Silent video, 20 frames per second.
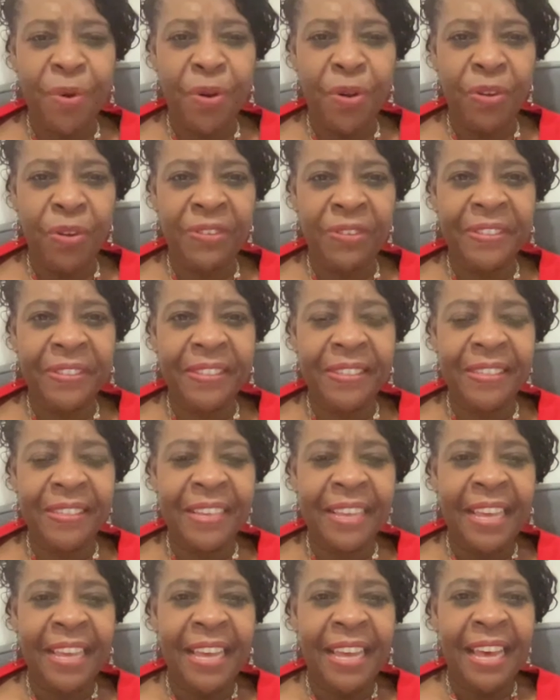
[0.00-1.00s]
books.
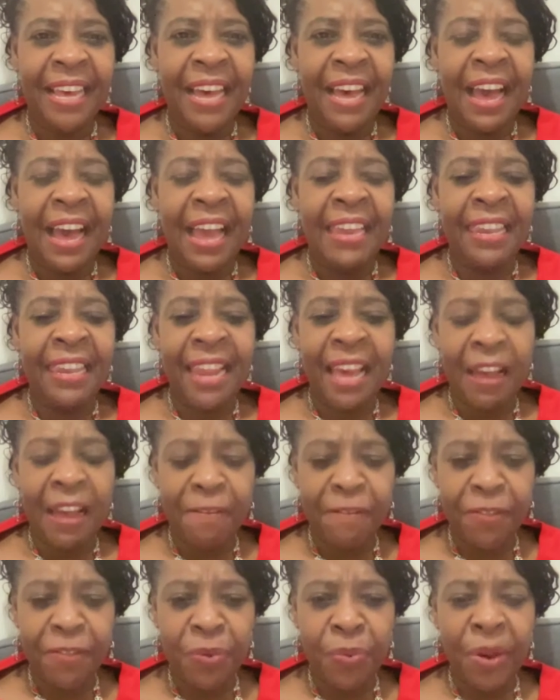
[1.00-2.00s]
I
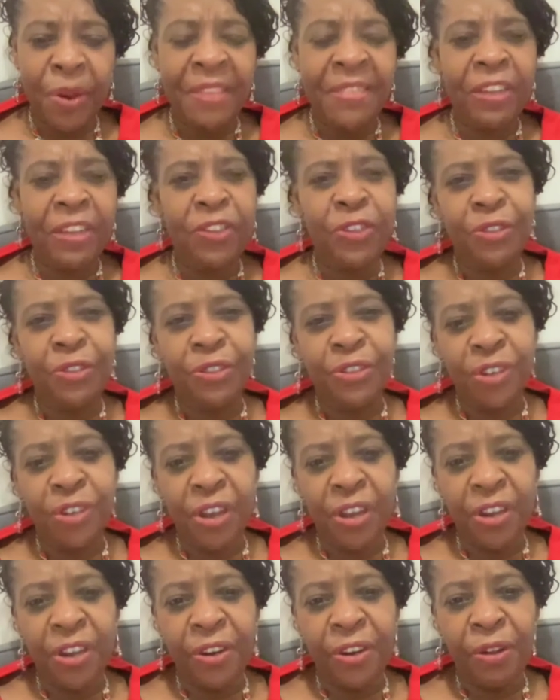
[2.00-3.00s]
love the way that you
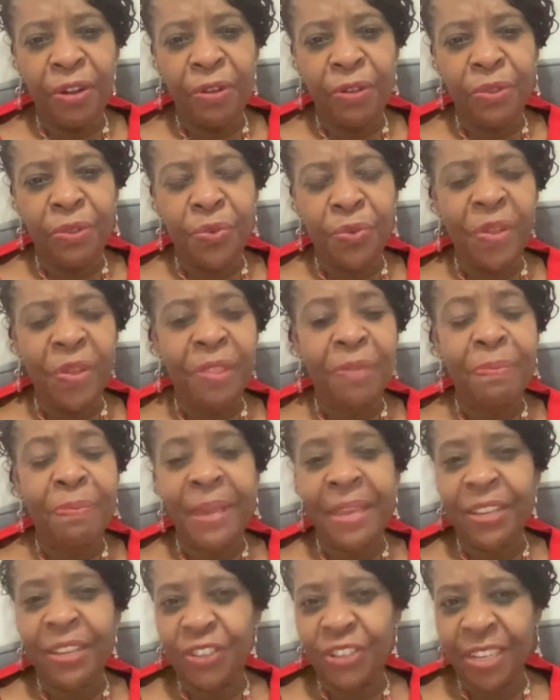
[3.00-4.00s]
journaled with
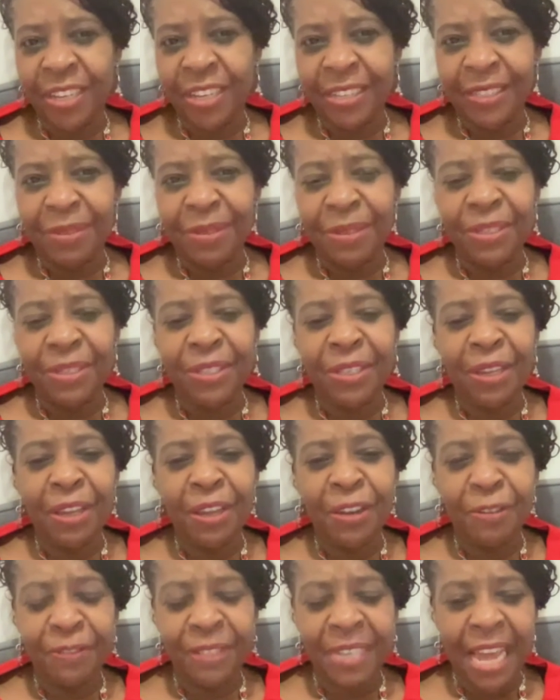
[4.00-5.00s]
pictures, because a
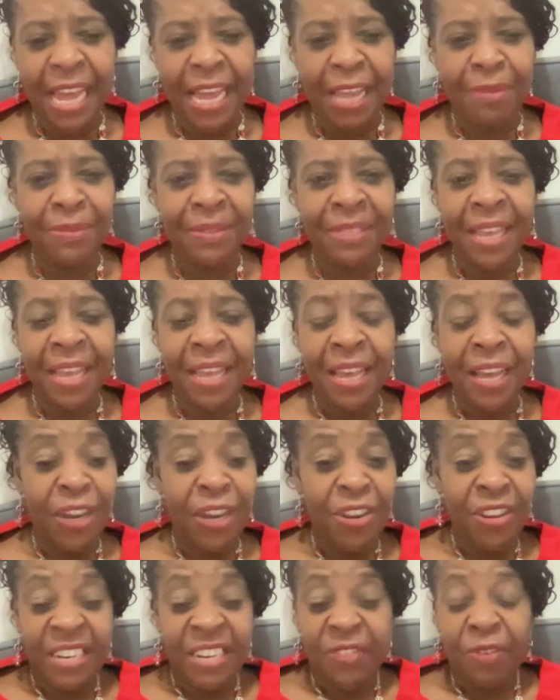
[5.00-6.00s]
lot of times
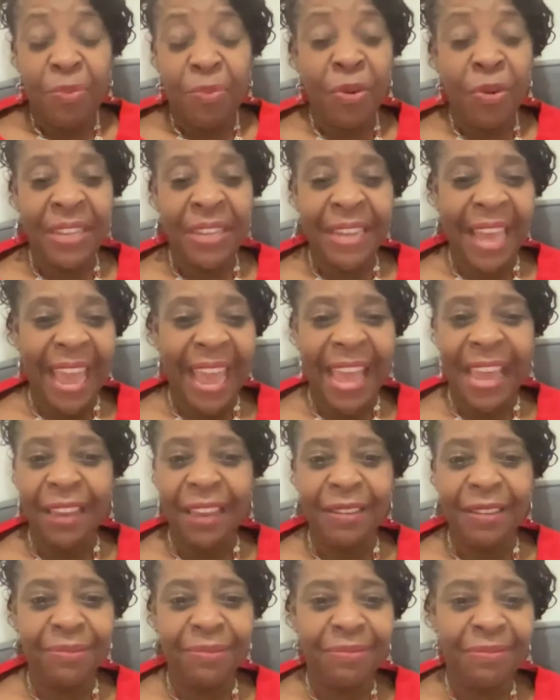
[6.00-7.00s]
not everybody
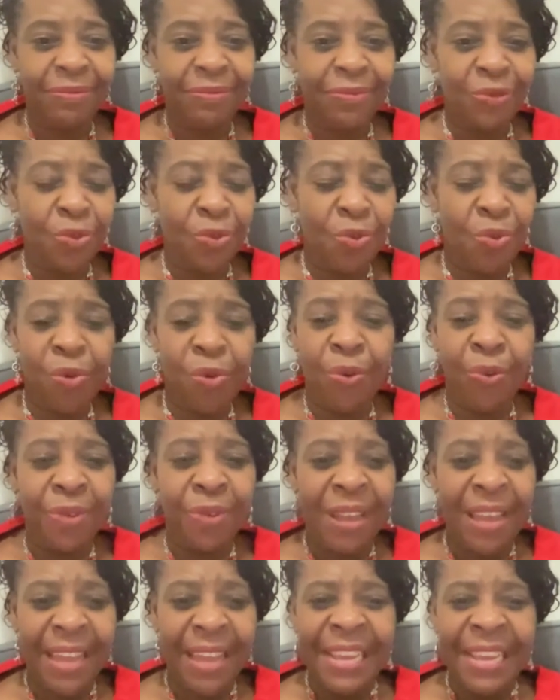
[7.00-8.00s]
can or
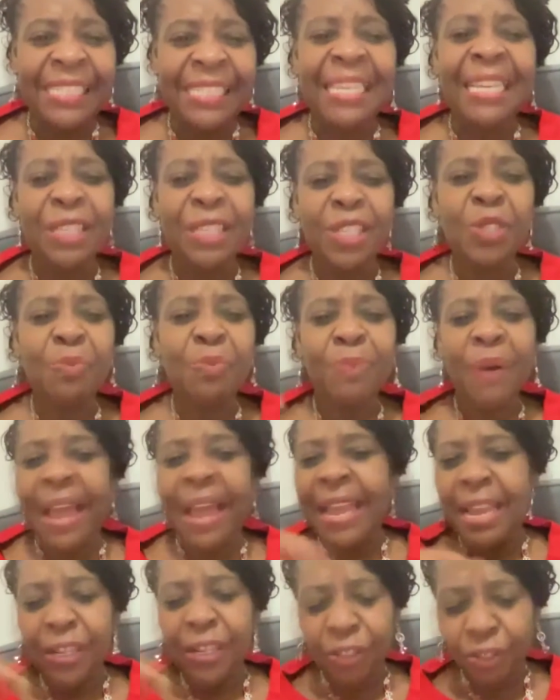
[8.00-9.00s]
is
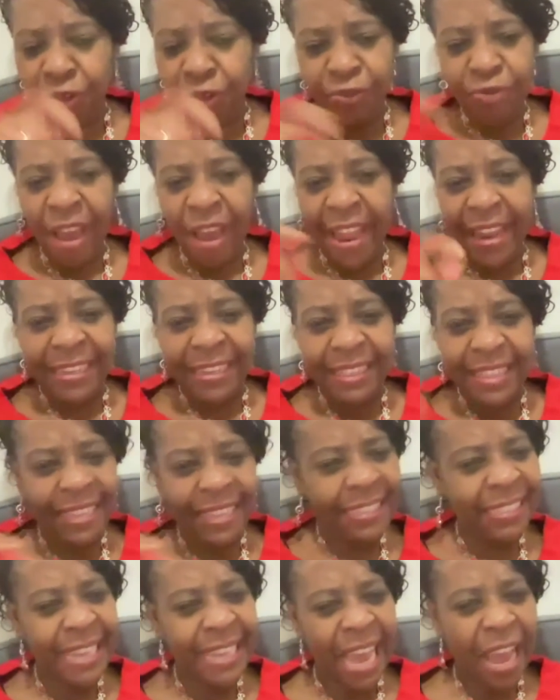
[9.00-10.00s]
inspired to write
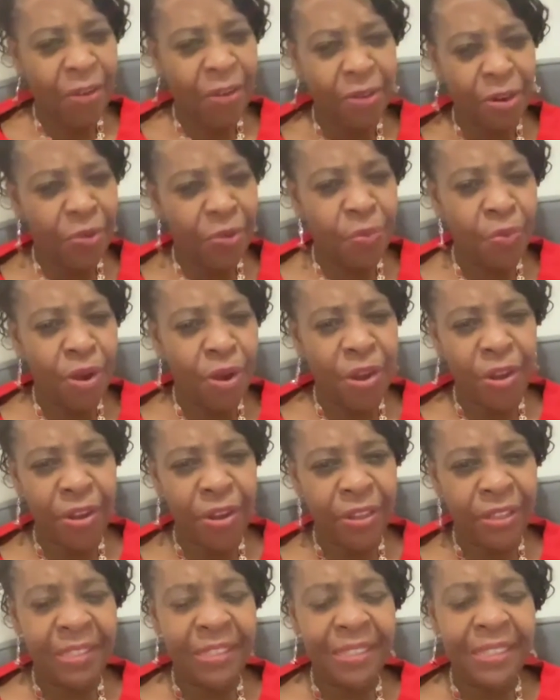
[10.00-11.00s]
things down in
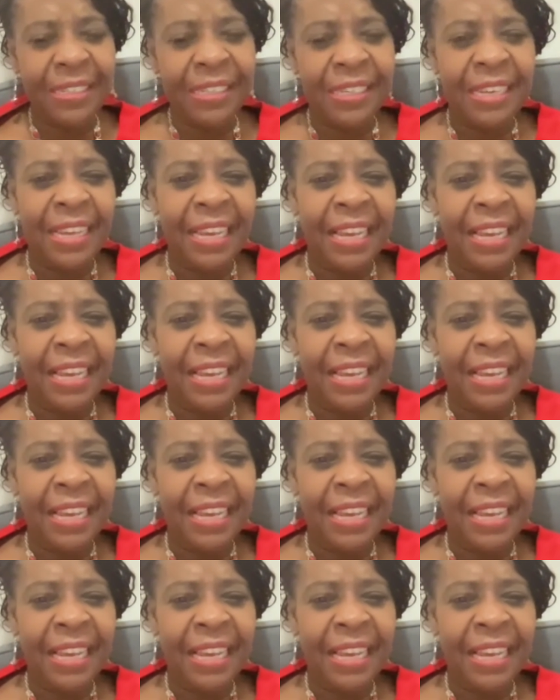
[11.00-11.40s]
words.